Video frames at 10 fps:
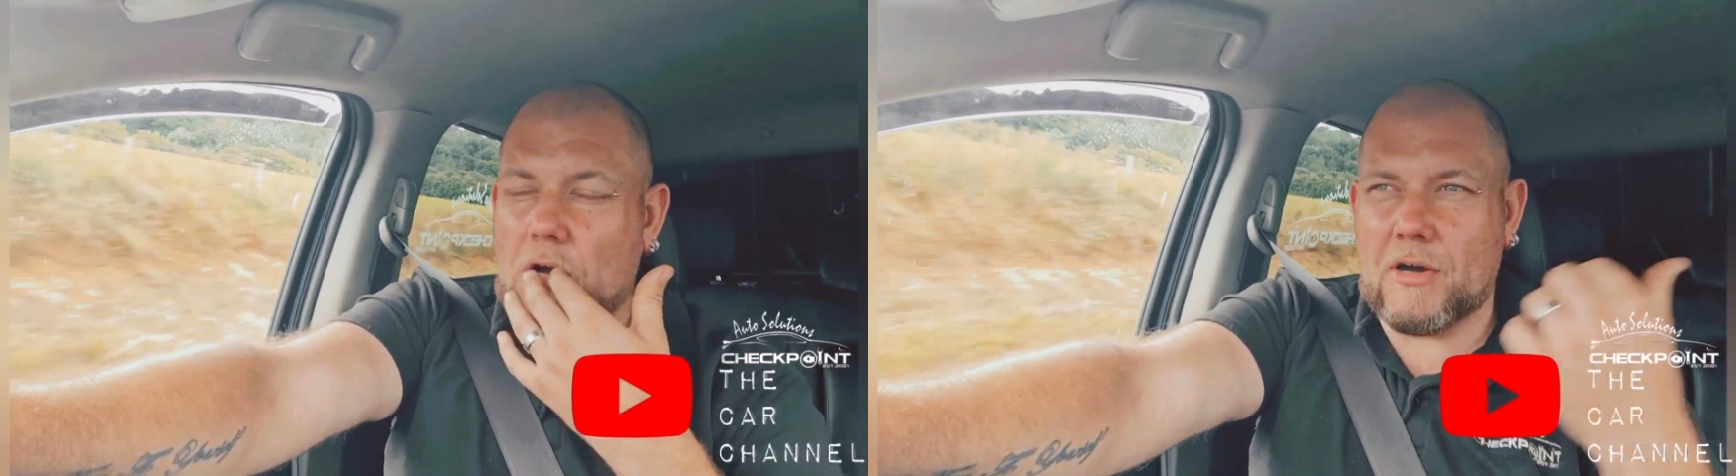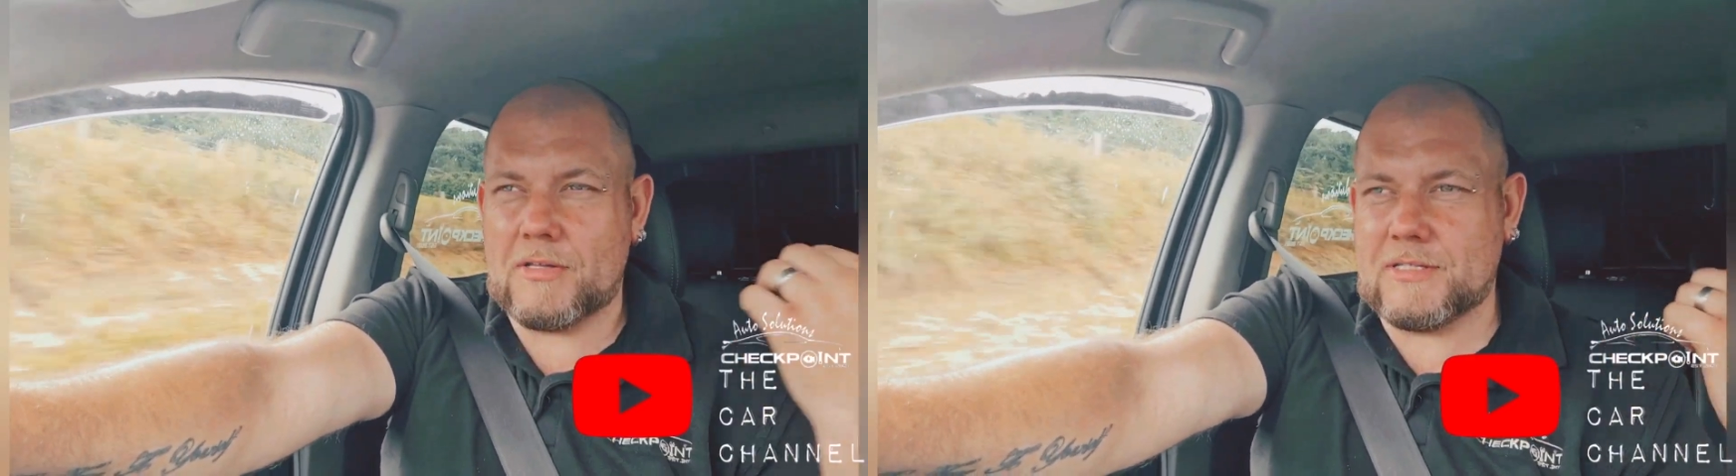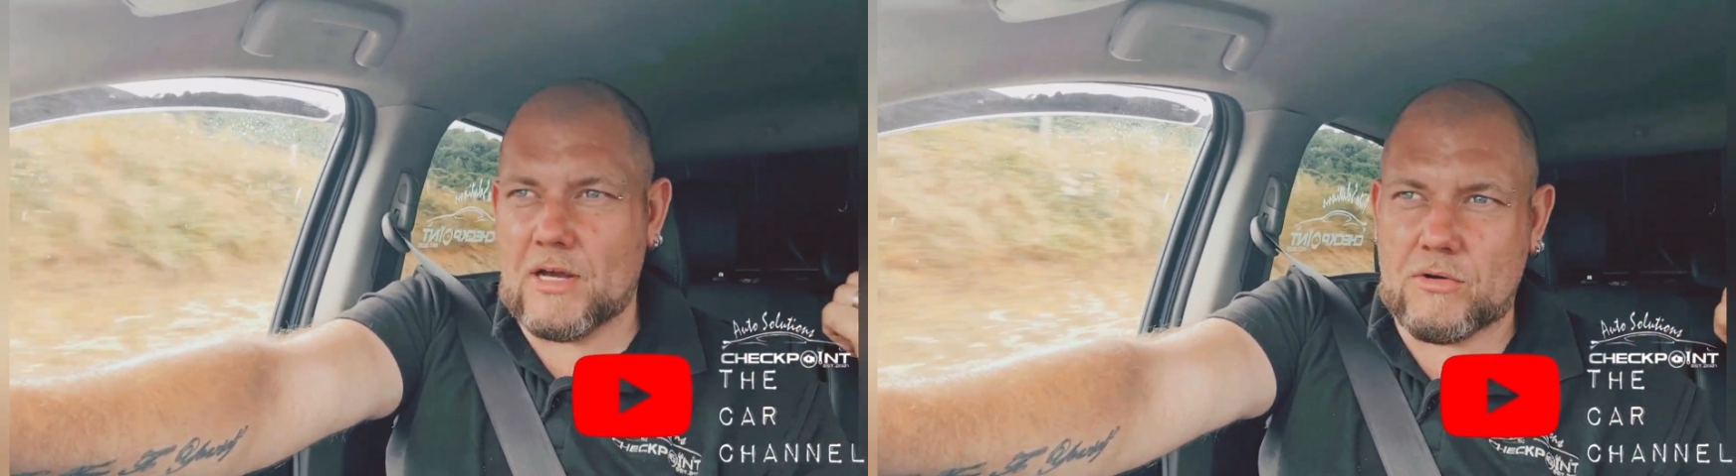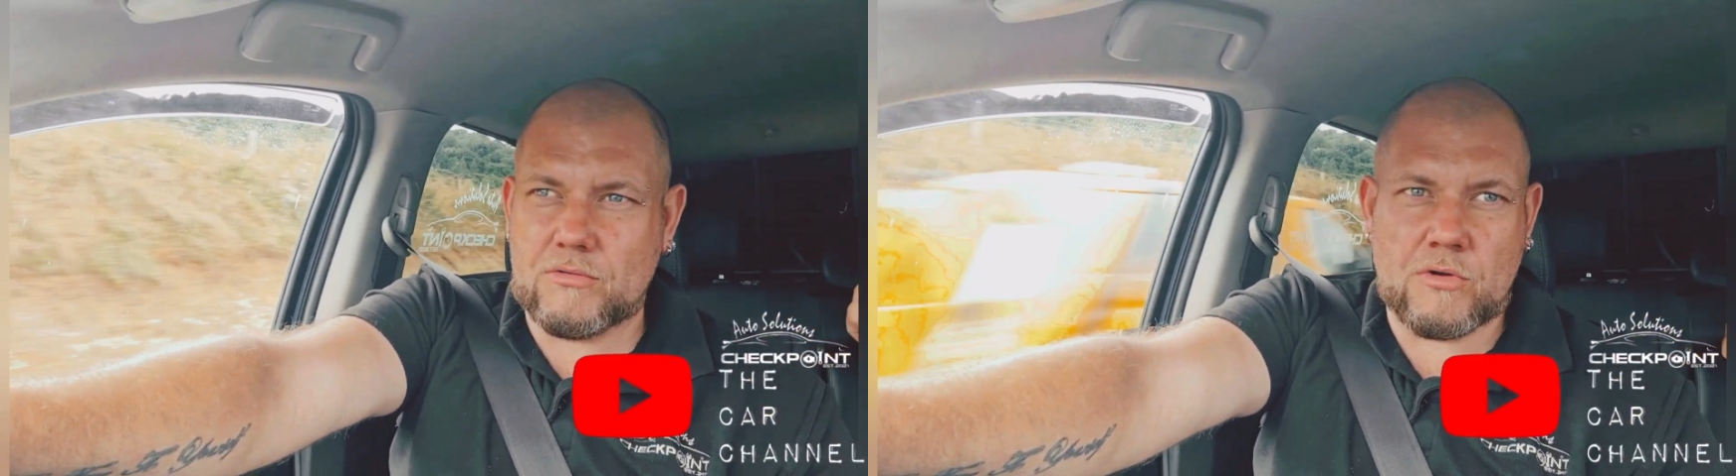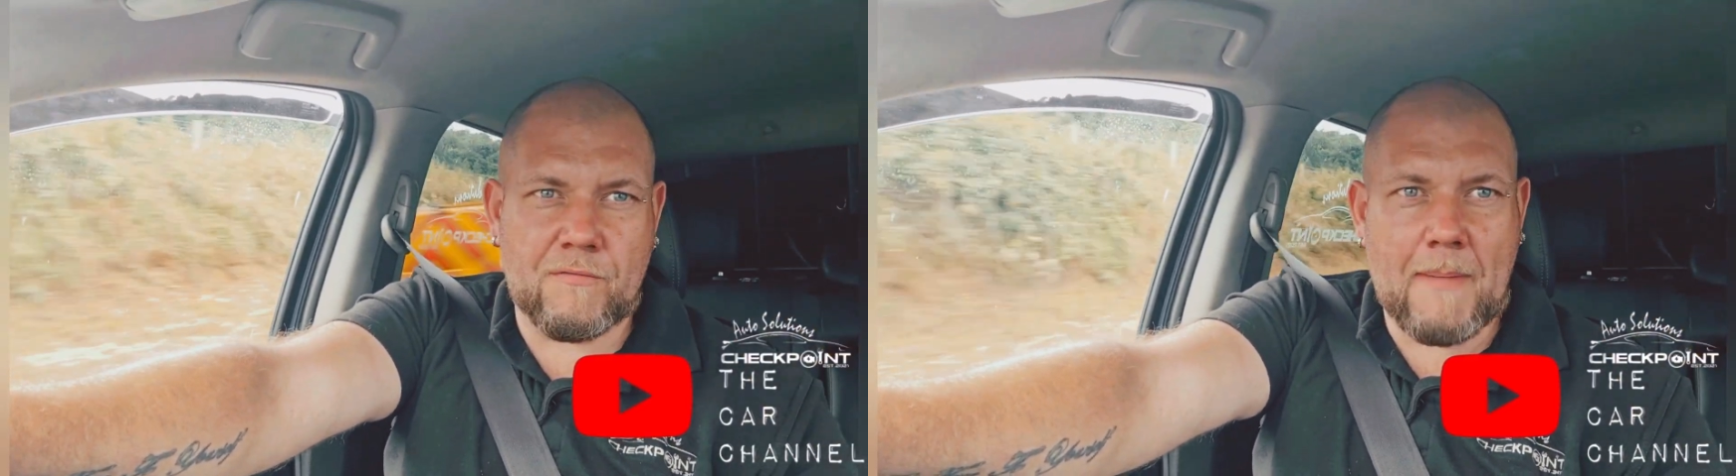until
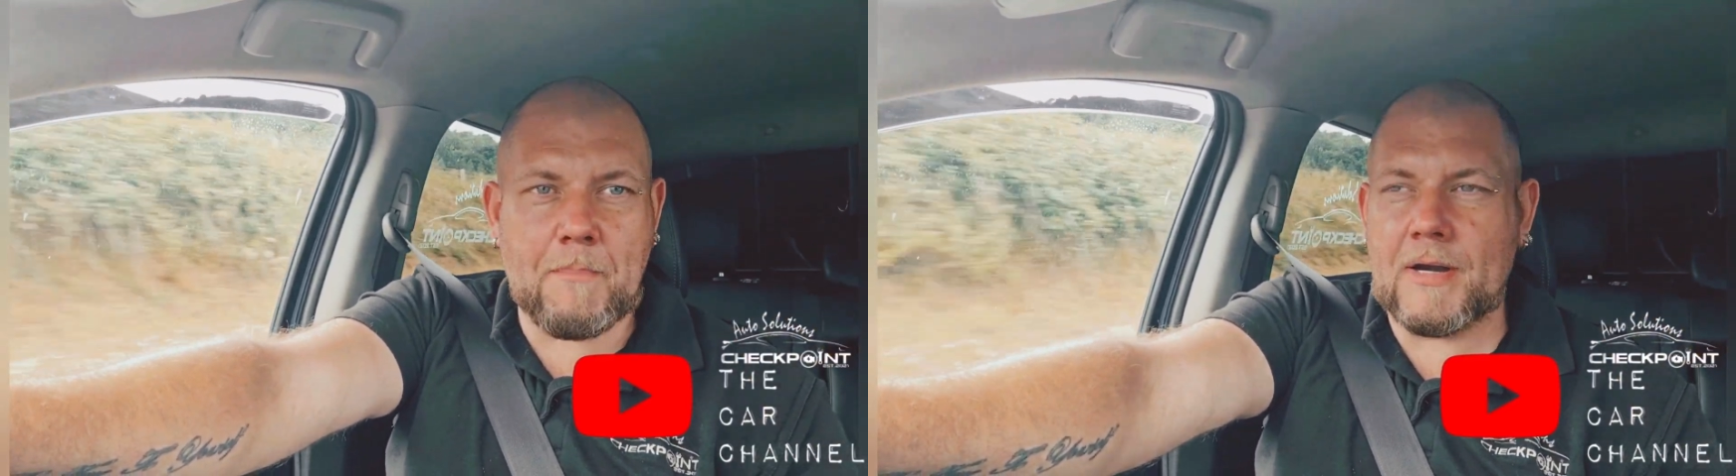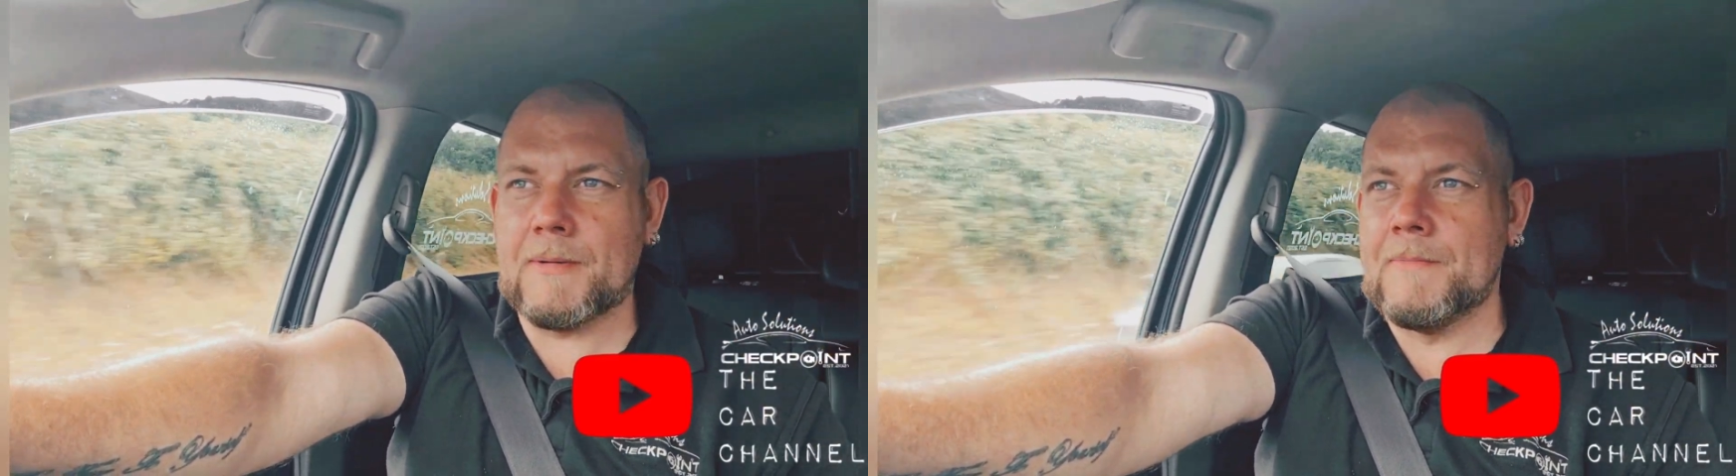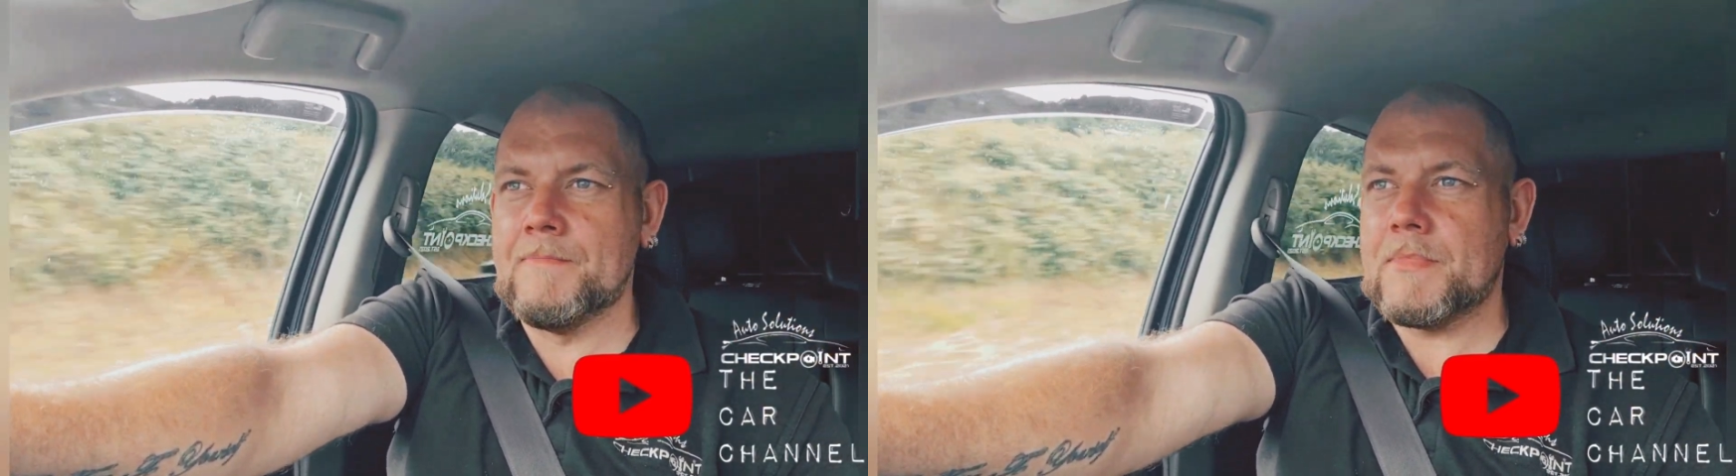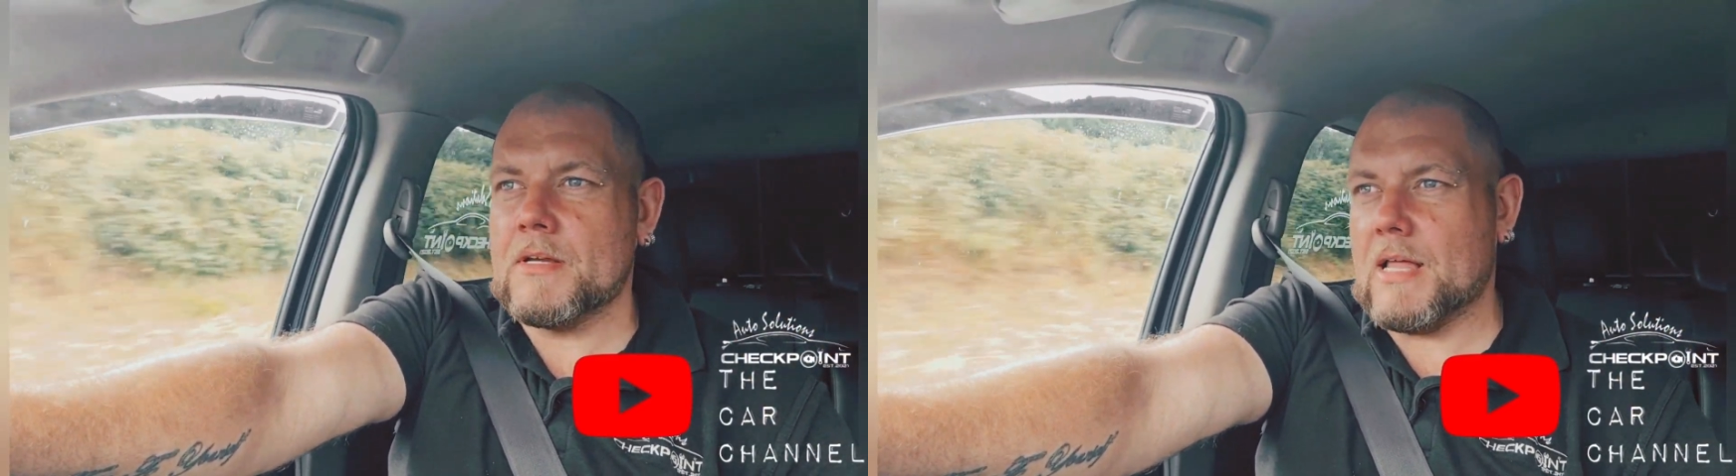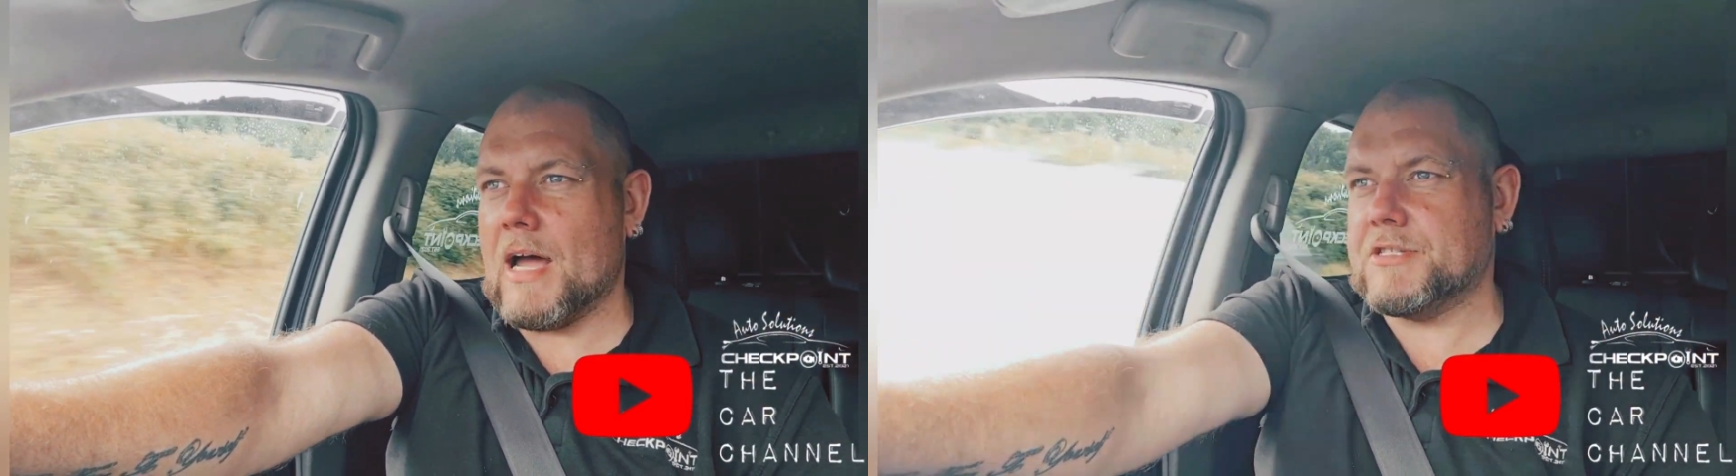November
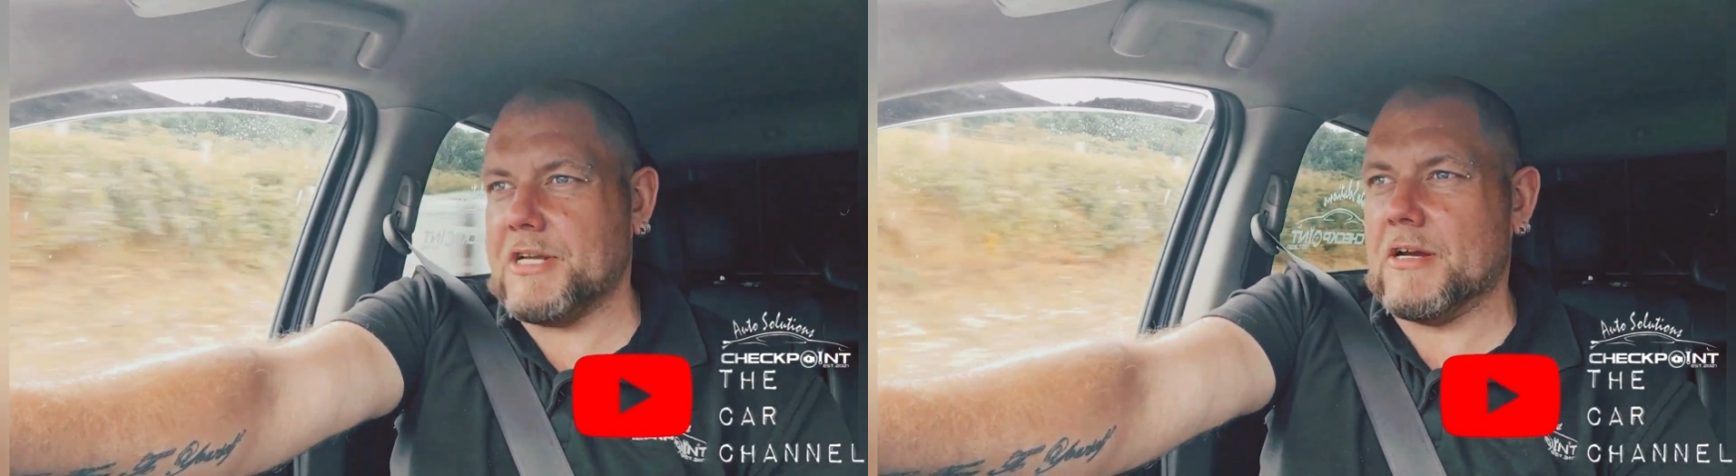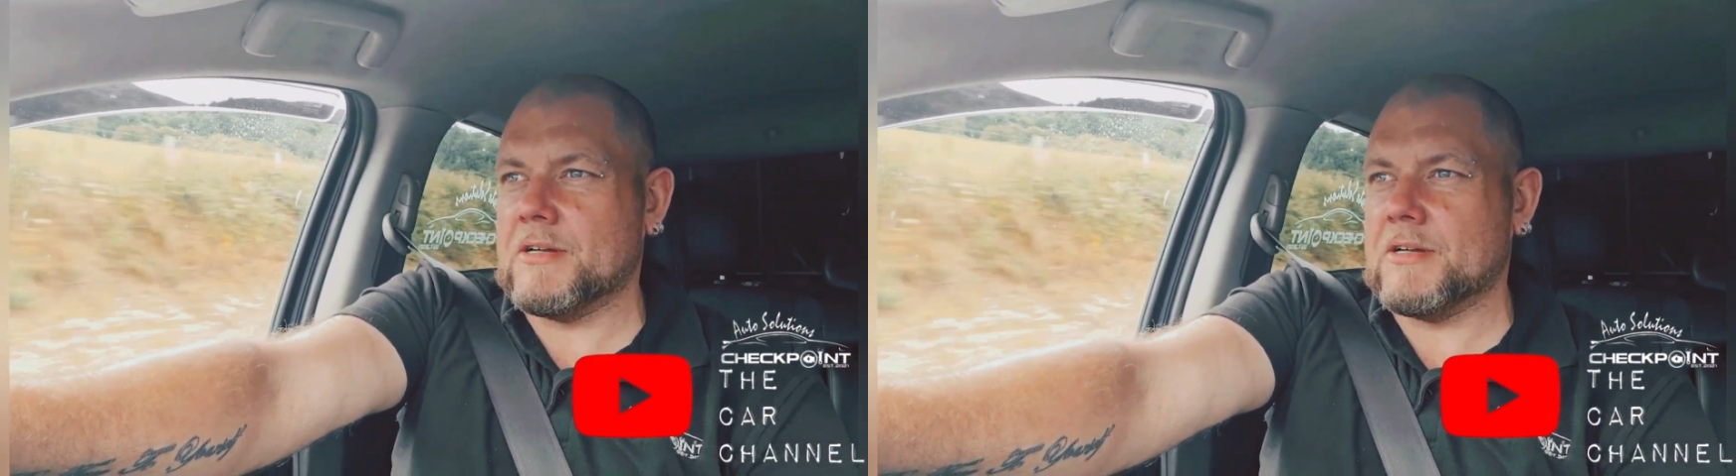last year.